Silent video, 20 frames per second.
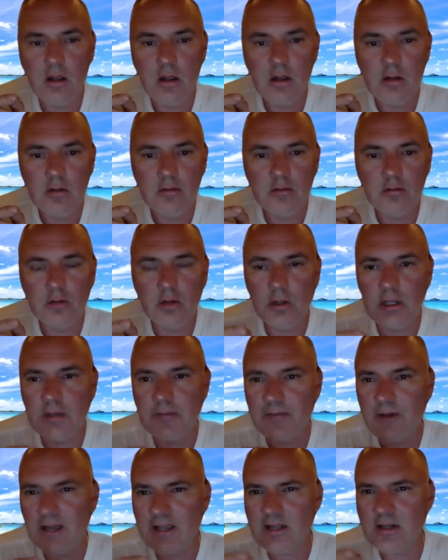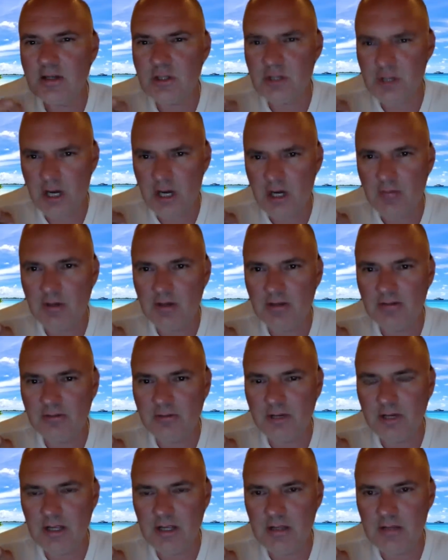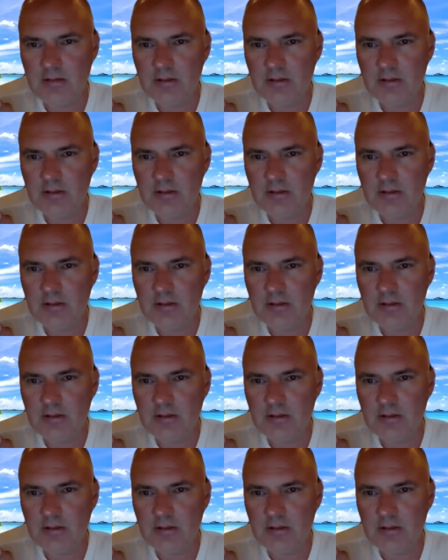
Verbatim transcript: so if i can share my screen